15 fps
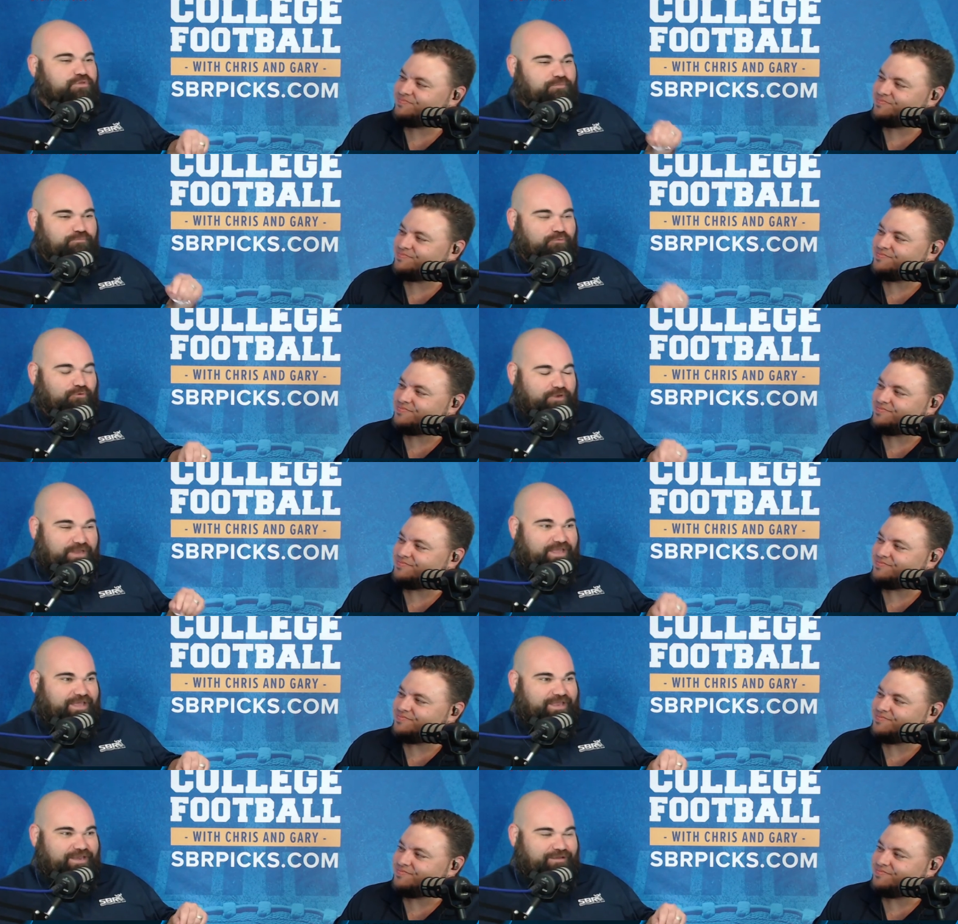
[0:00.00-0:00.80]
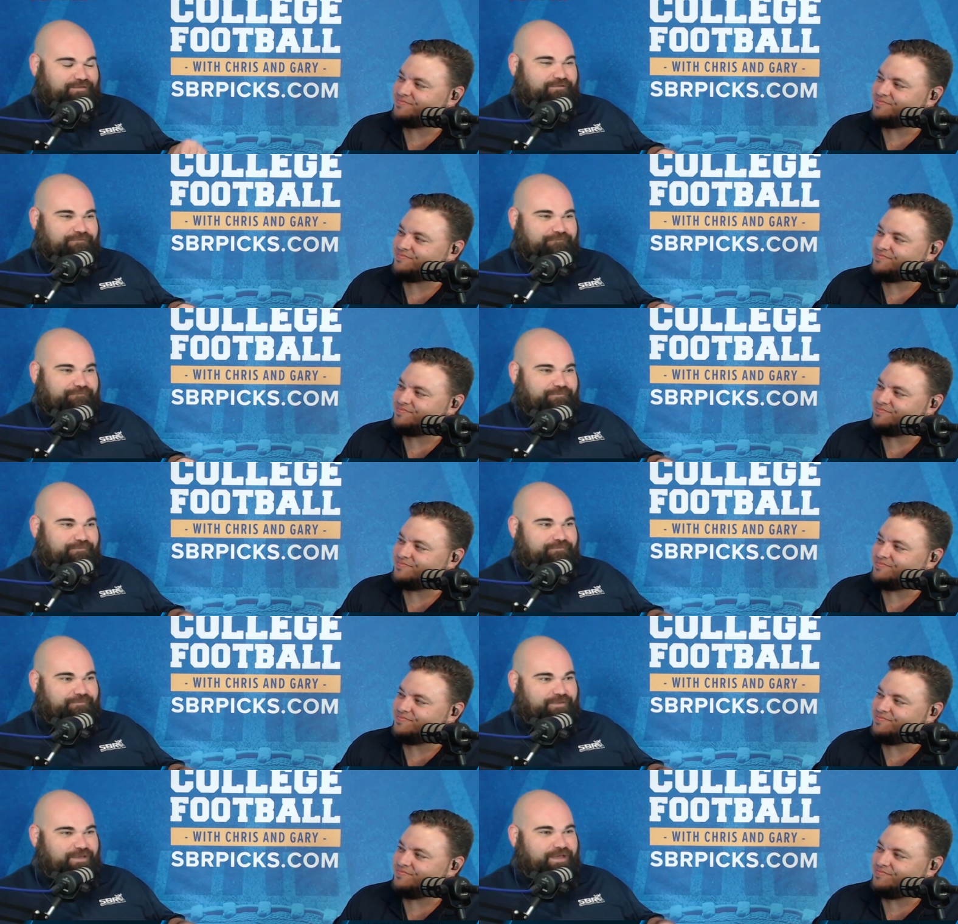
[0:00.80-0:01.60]
Speaker 1: bring in
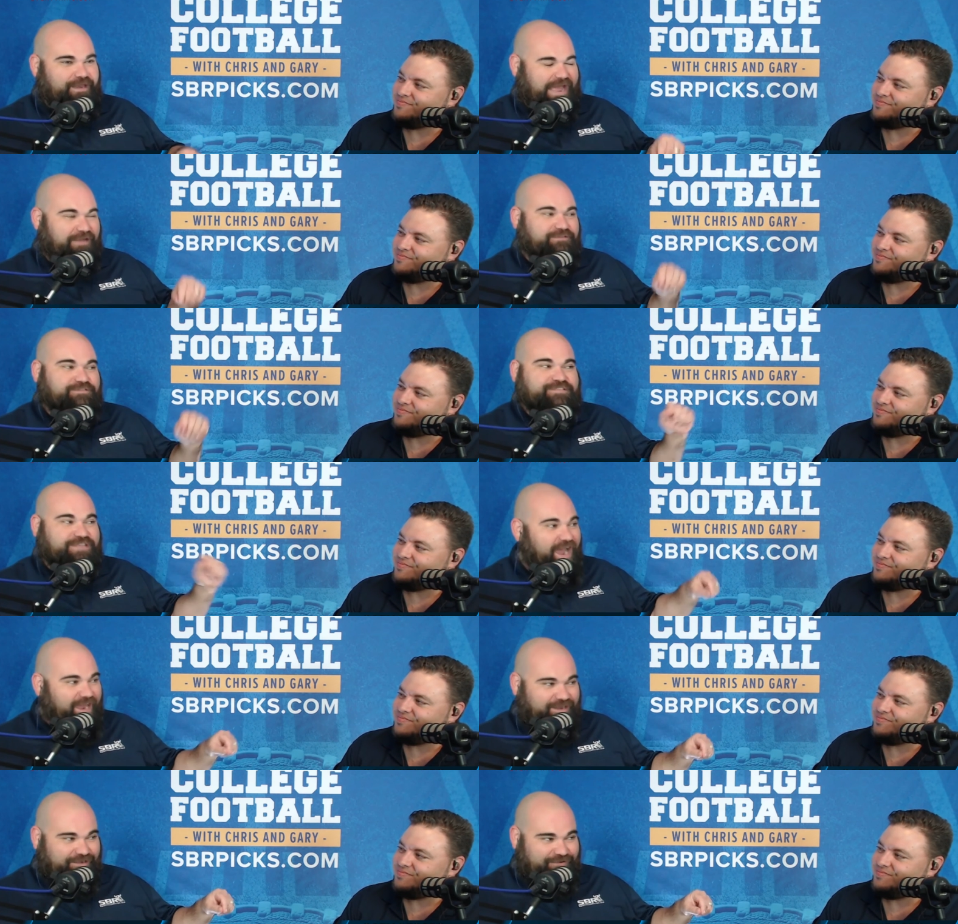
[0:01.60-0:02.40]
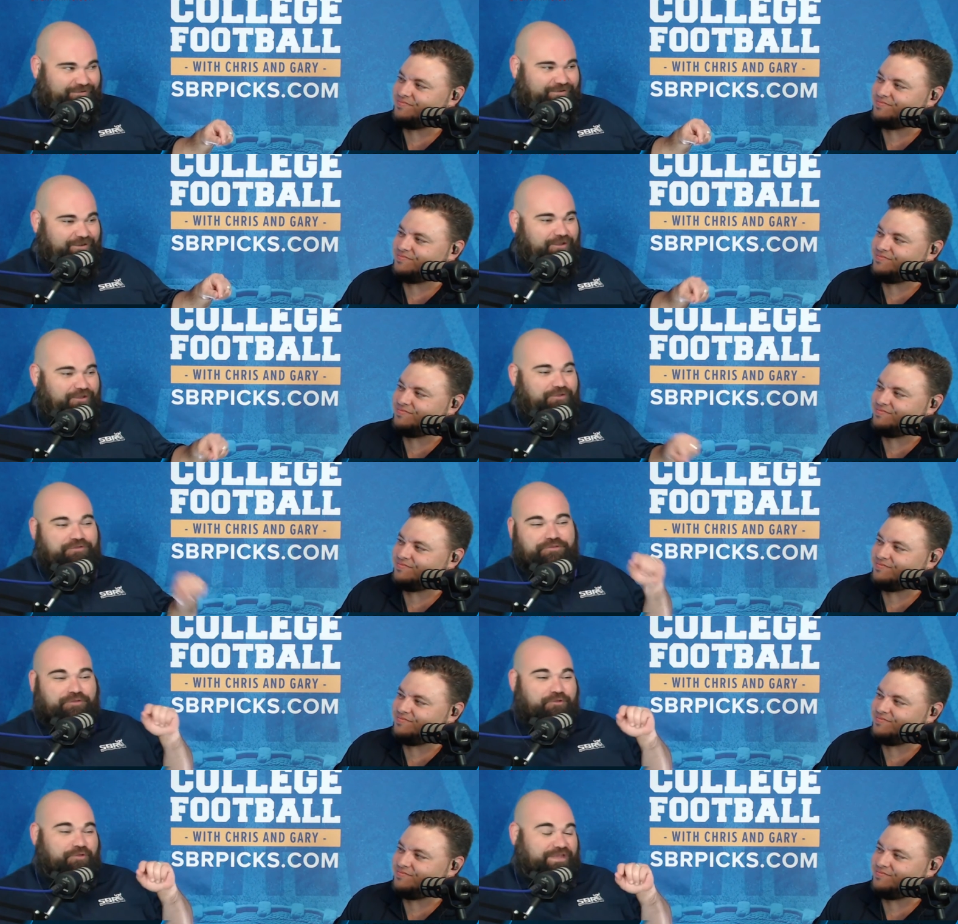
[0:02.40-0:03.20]
an outsider
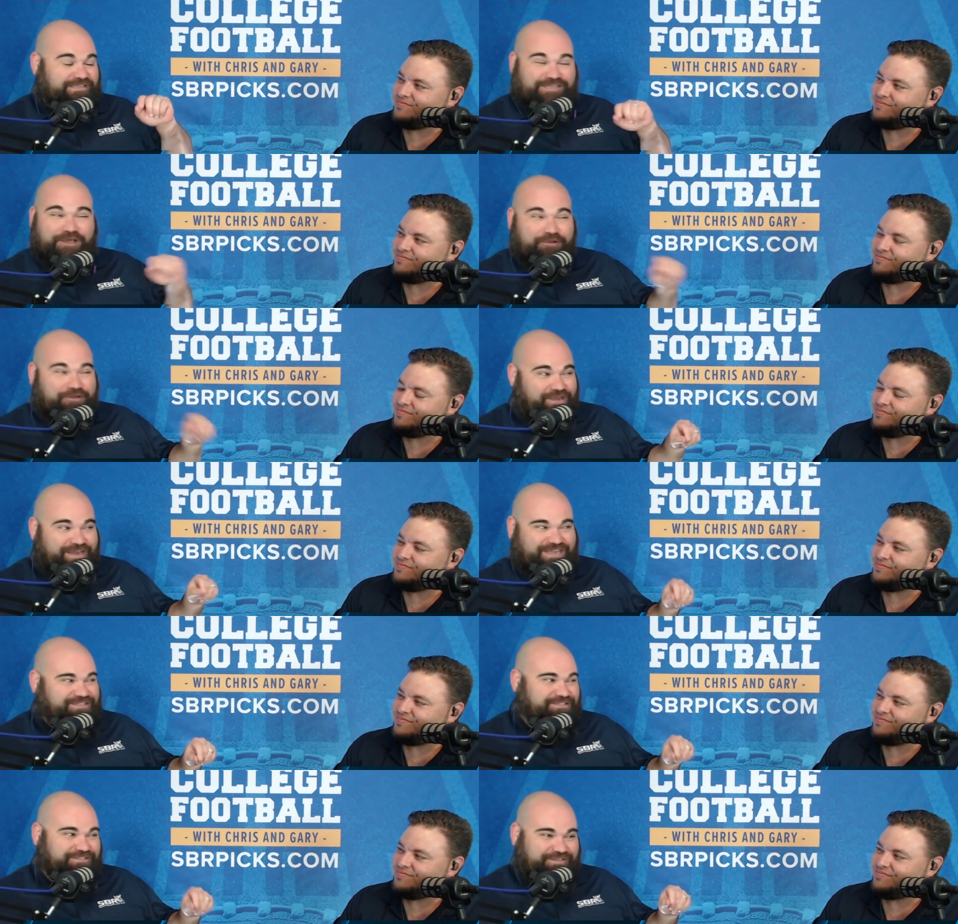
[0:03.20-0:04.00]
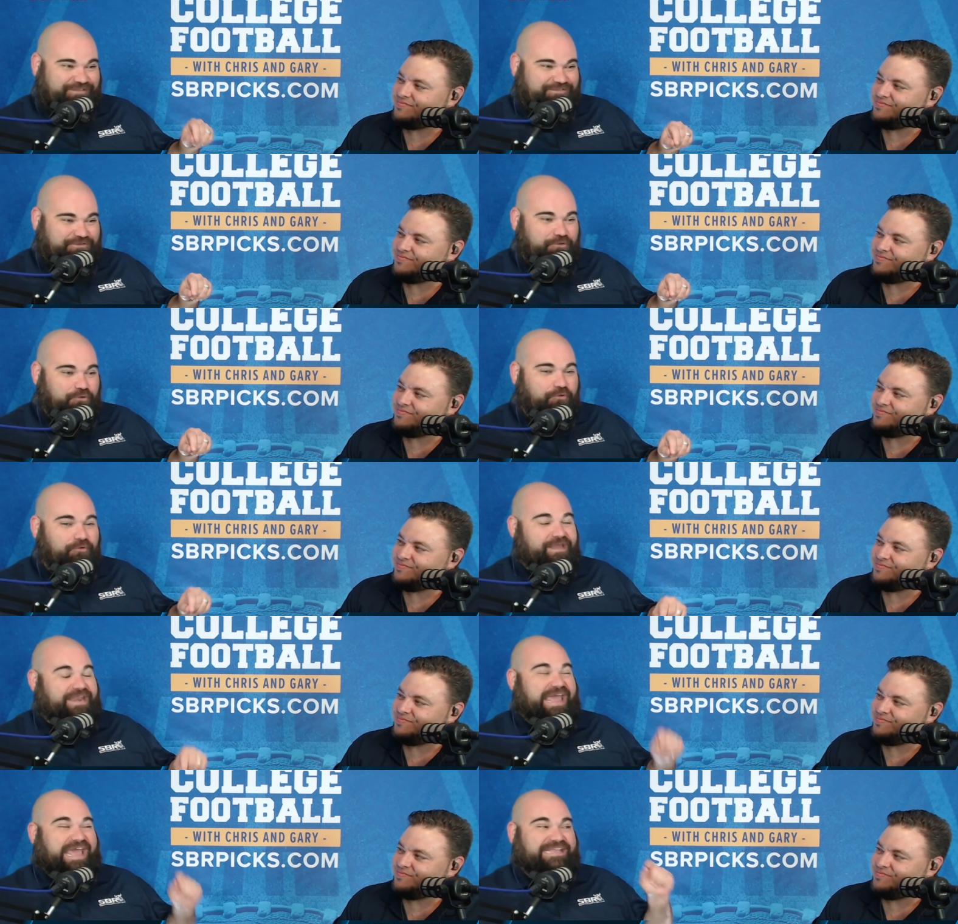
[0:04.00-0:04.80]
who has no connection to the school
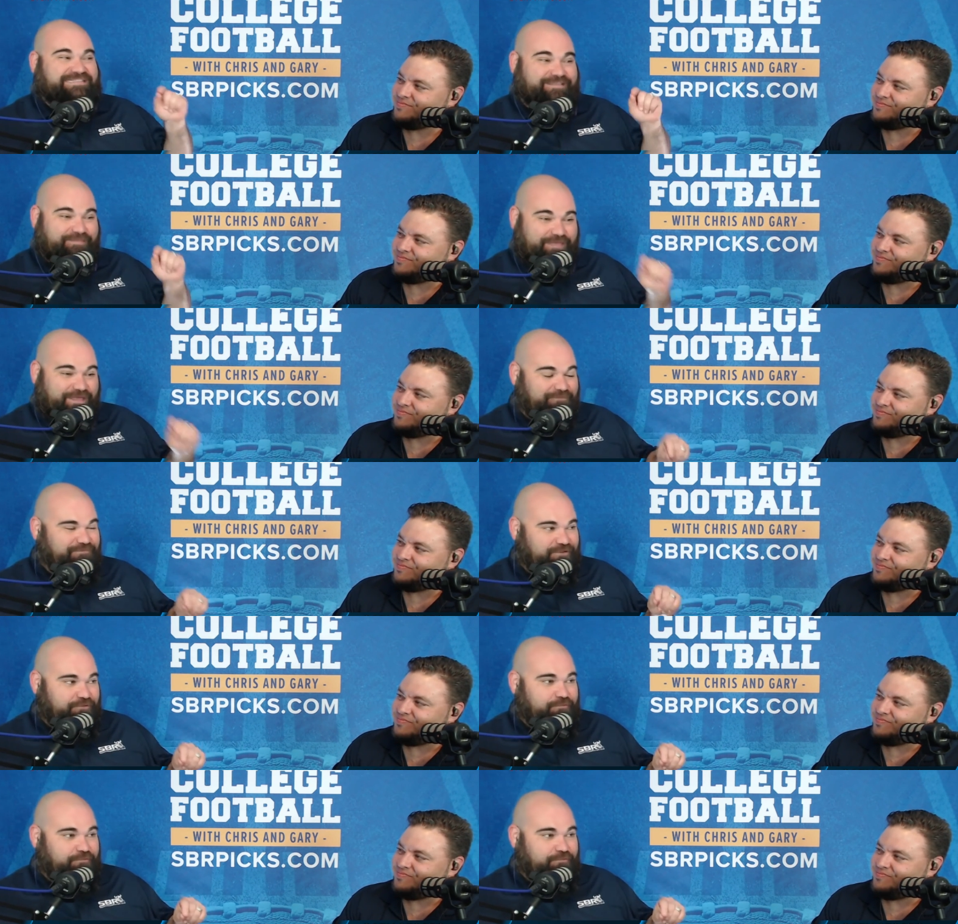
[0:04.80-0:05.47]
and ask them to do